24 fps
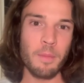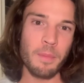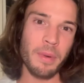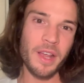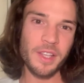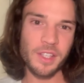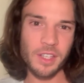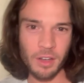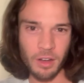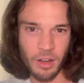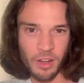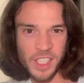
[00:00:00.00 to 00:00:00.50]
But as
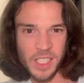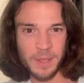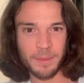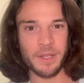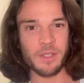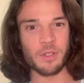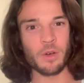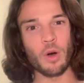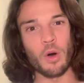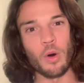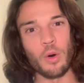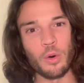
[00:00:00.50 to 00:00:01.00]
a concept as
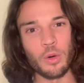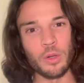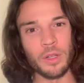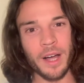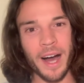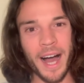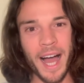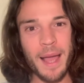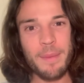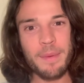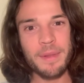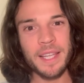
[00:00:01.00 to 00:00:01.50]
a whole,
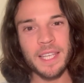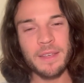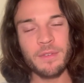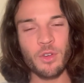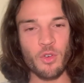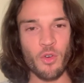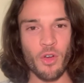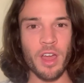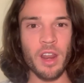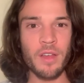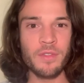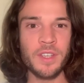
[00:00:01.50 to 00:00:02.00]
I believe
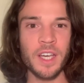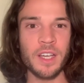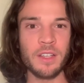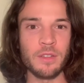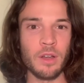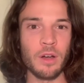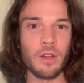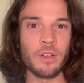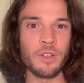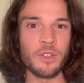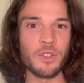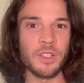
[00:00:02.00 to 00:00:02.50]
creative
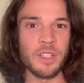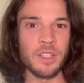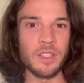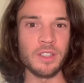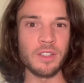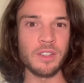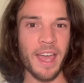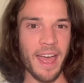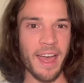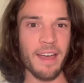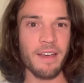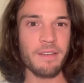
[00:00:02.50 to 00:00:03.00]

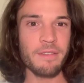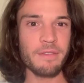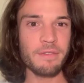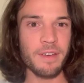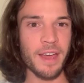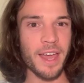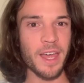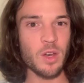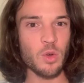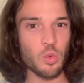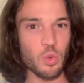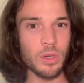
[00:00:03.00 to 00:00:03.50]
technologies have
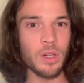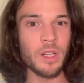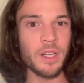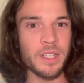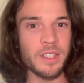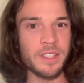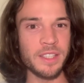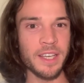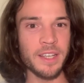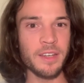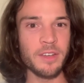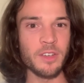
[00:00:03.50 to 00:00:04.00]
and will
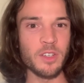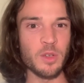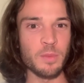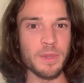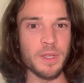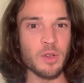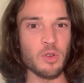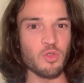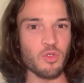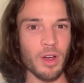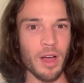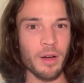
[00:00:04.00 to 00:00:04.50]
continue to be
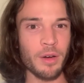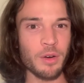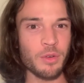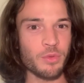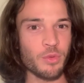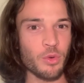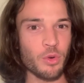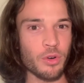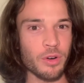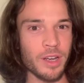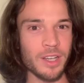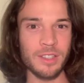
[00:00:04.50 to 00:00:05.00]
around
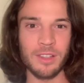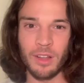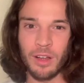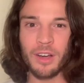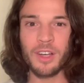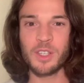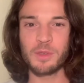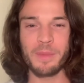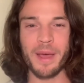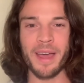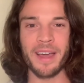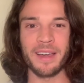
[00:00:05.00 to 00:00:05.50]
for as long
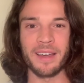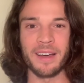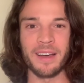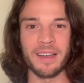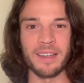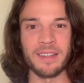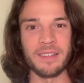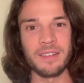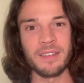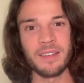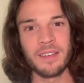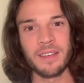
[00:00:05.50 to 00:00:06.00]
as
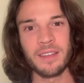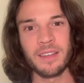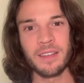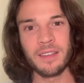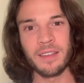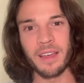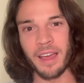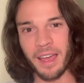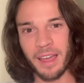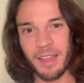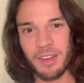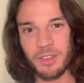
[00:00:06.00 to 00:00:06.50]
mankind.
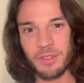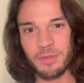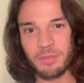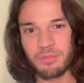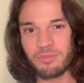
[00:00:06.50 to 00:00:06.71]
And